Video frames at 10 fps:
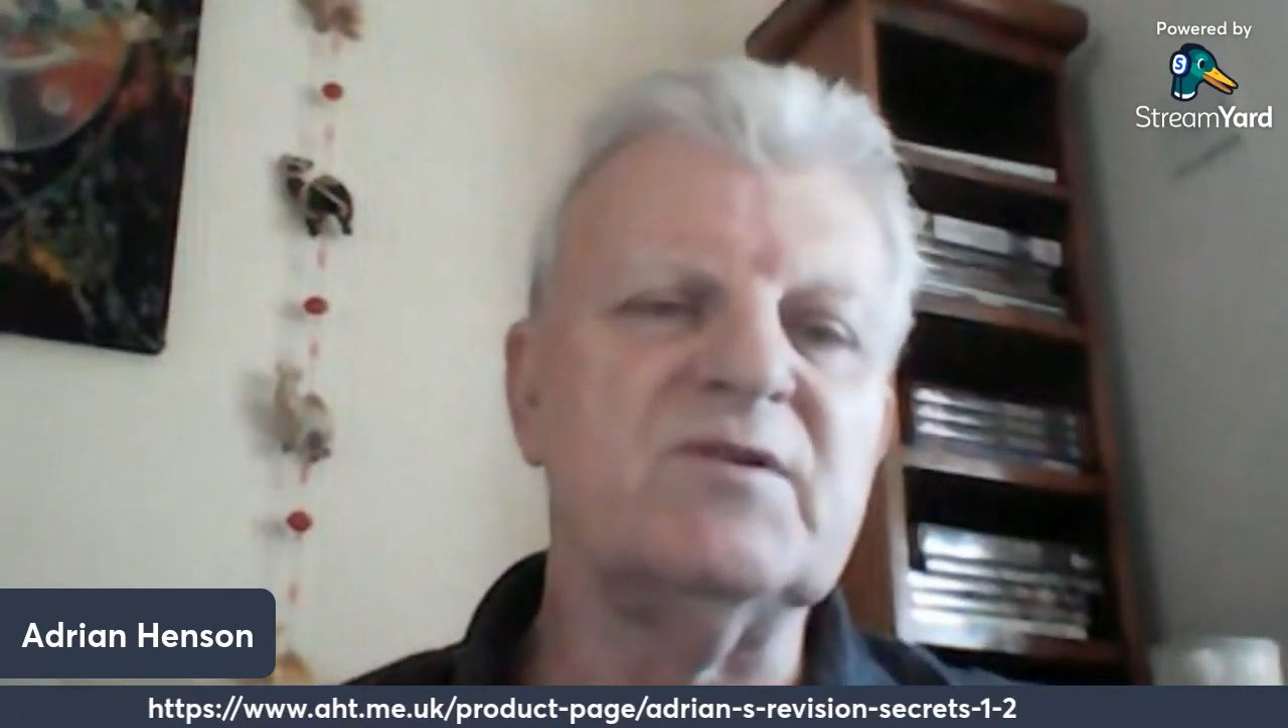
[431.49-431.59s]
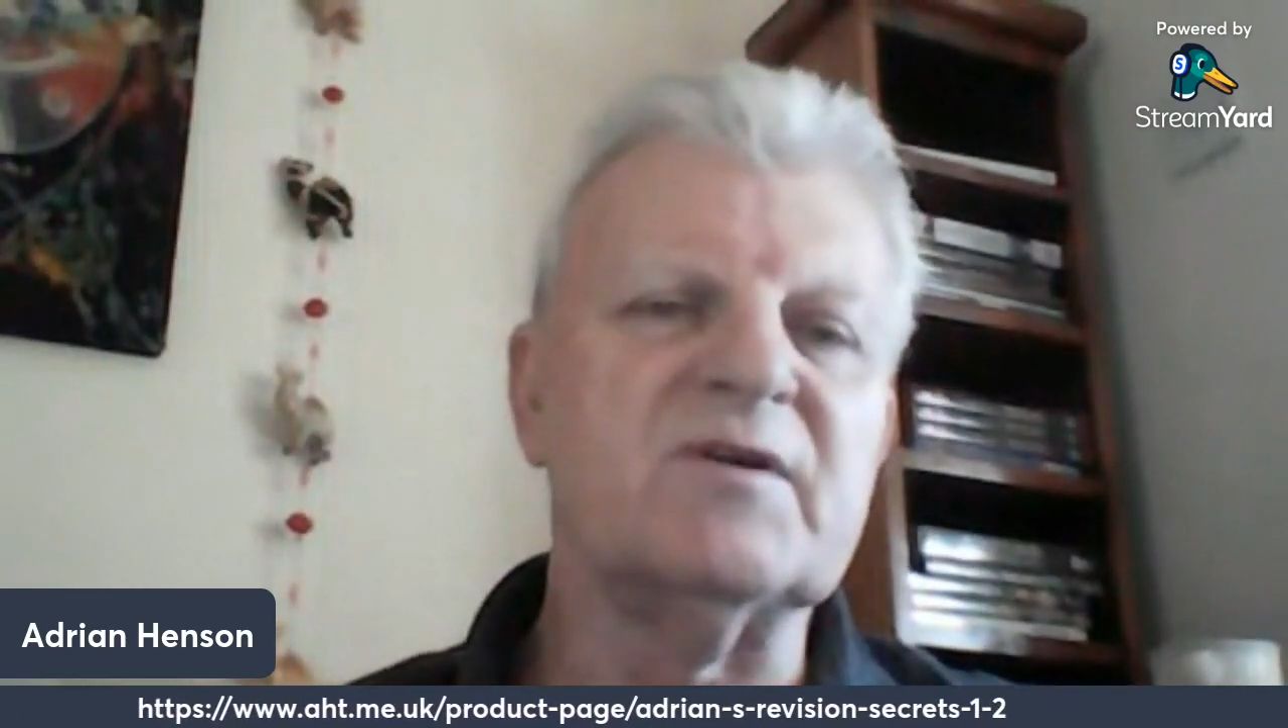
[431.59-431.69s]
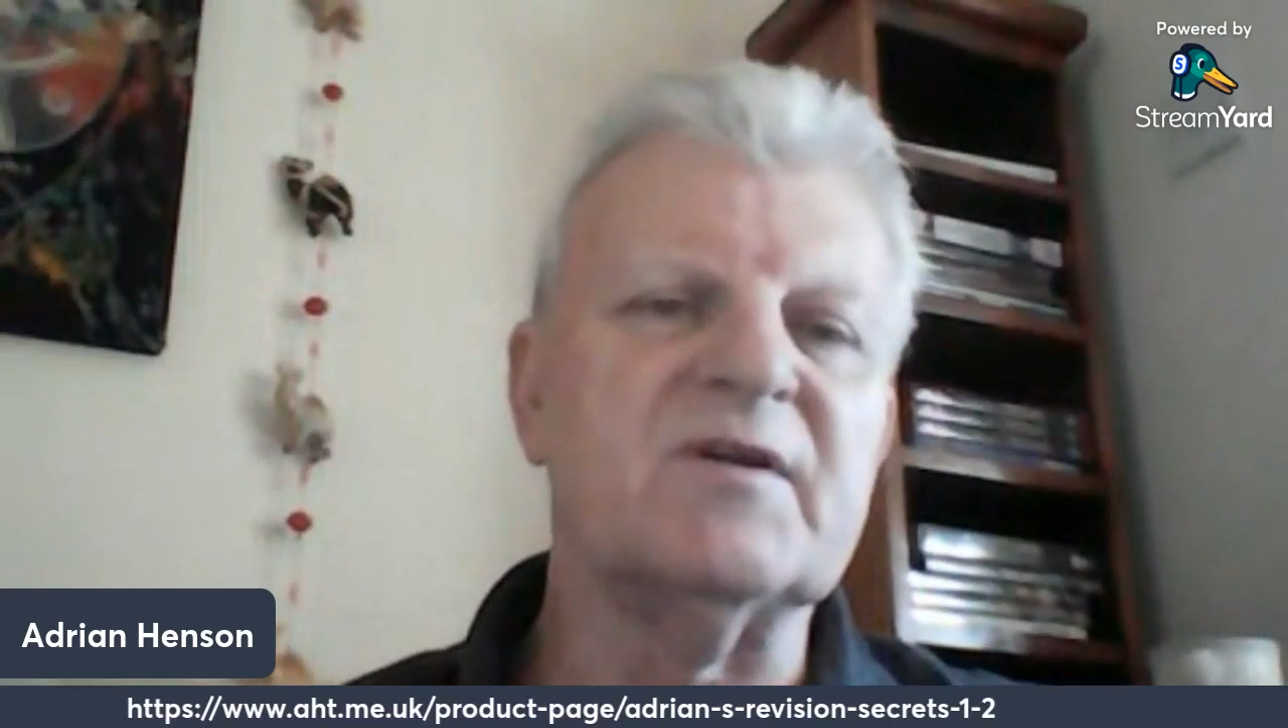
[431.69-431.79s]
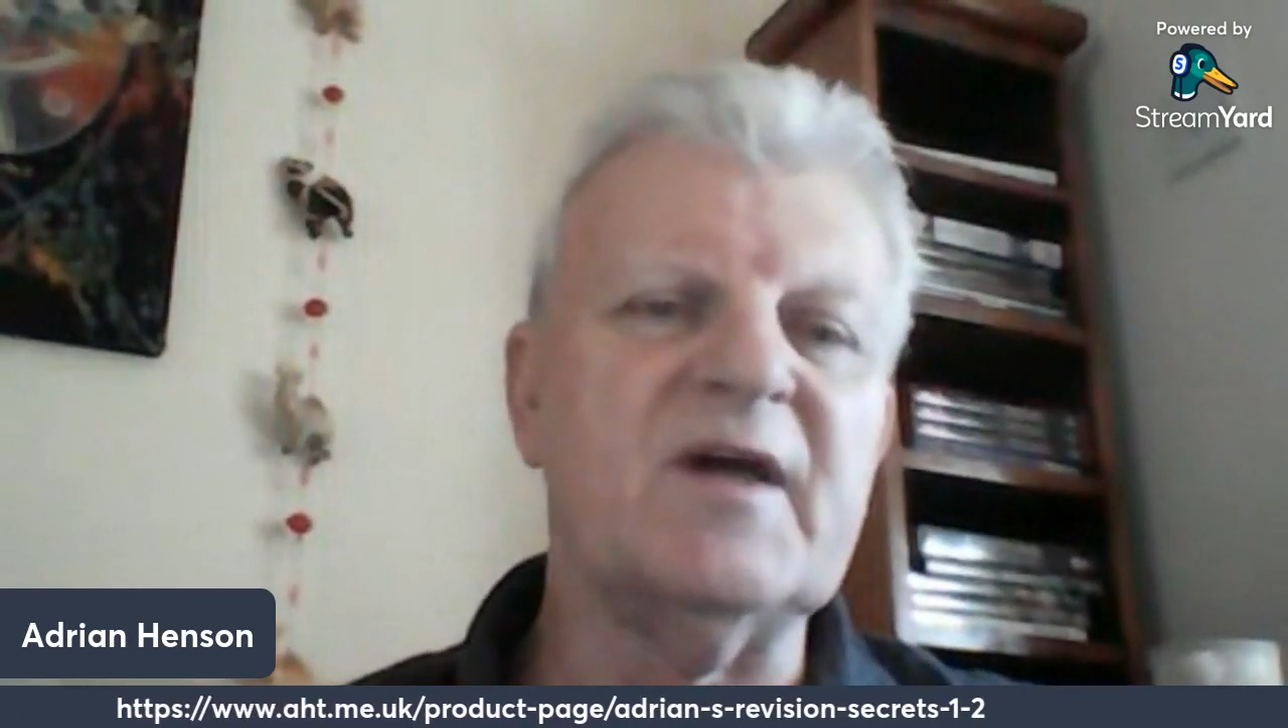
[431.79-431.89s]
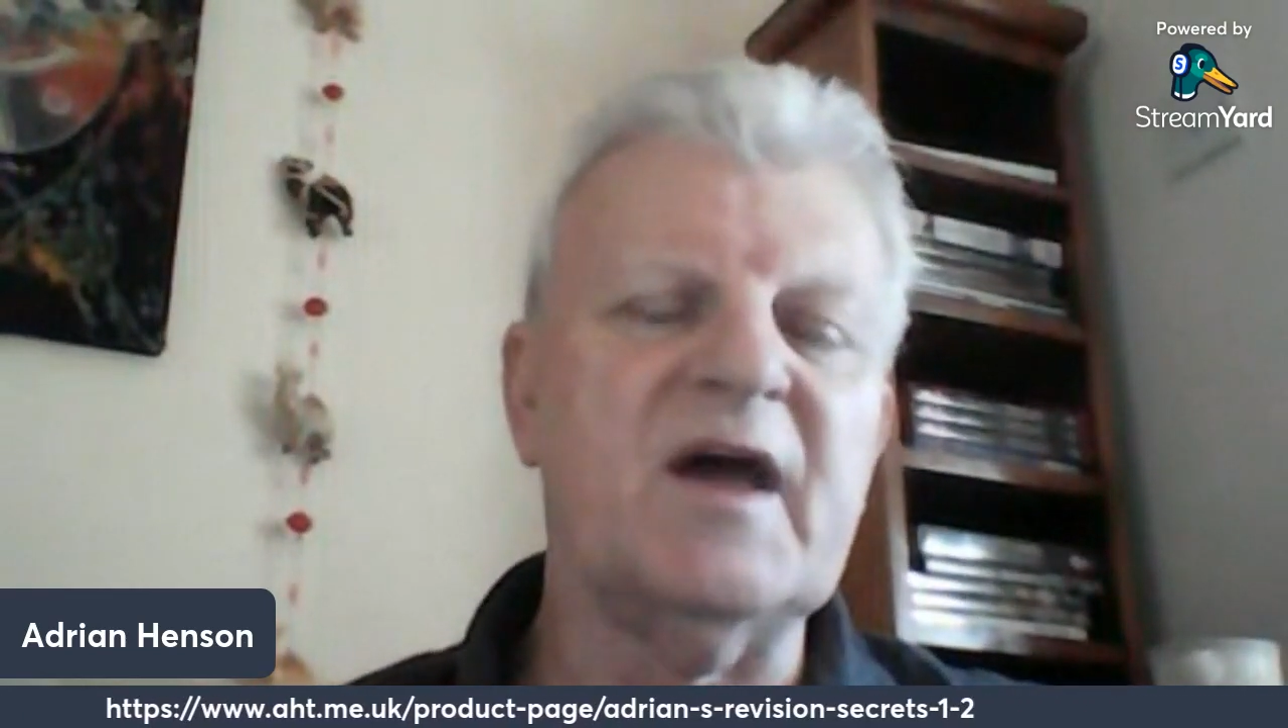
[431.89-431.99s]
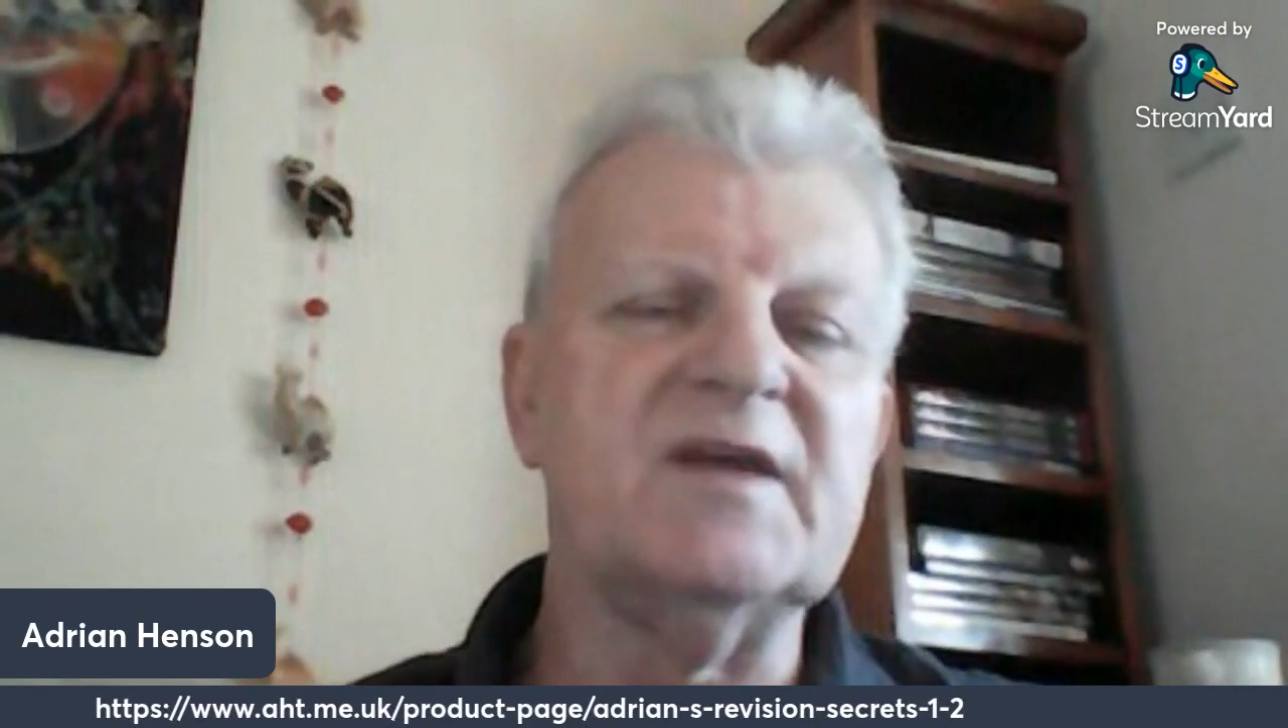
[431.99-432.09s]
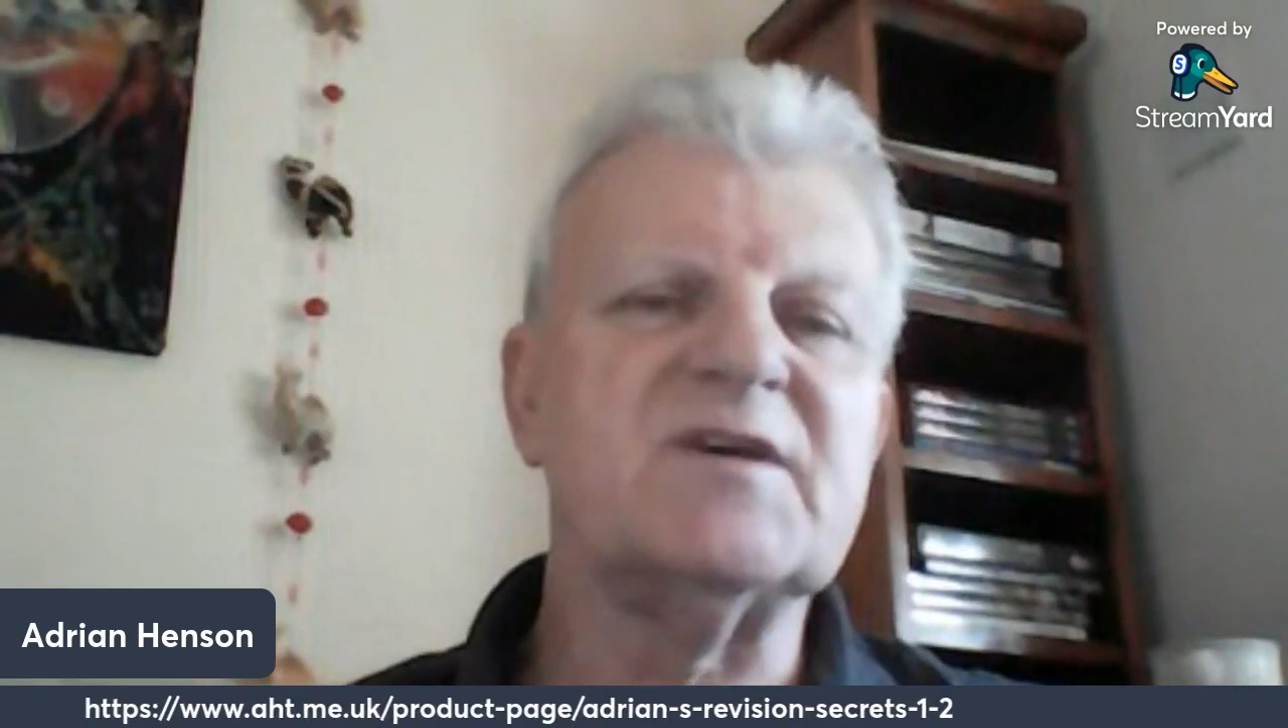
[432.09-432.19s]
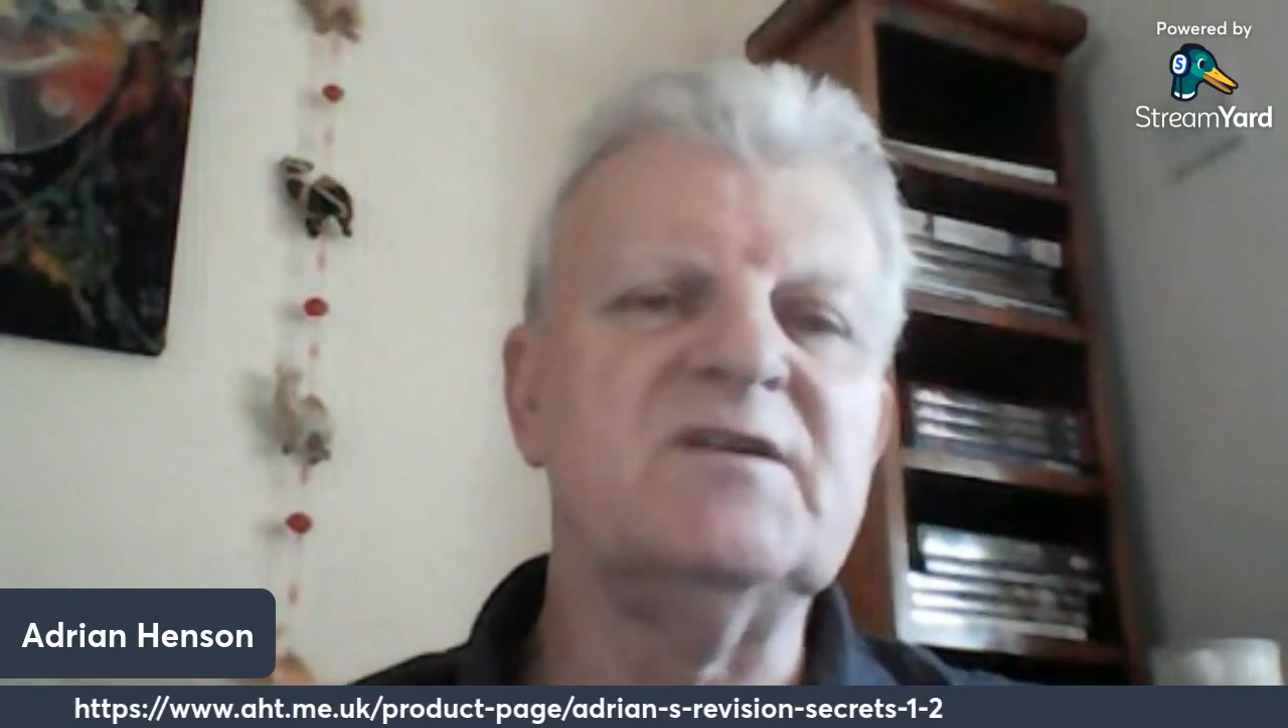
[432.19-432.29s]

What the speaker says: look at that